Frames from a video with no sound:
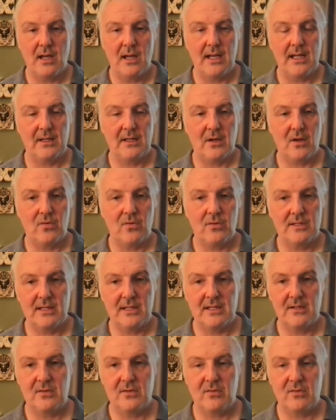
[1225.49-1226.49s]
it goes
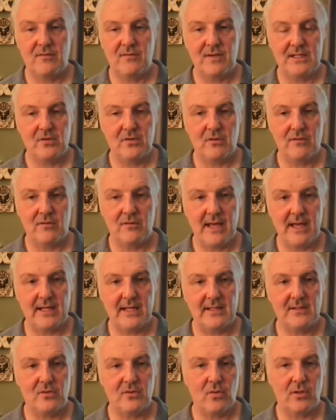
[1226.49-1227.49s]
into a visual
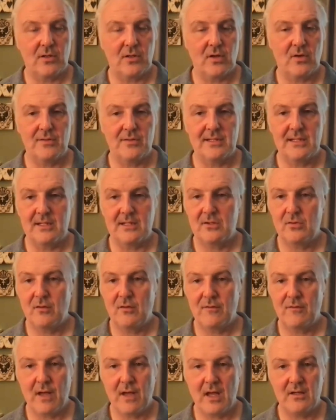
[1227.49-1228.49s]
effects or goes into
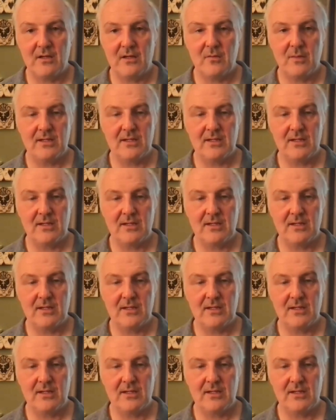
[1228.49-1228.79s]
a volume.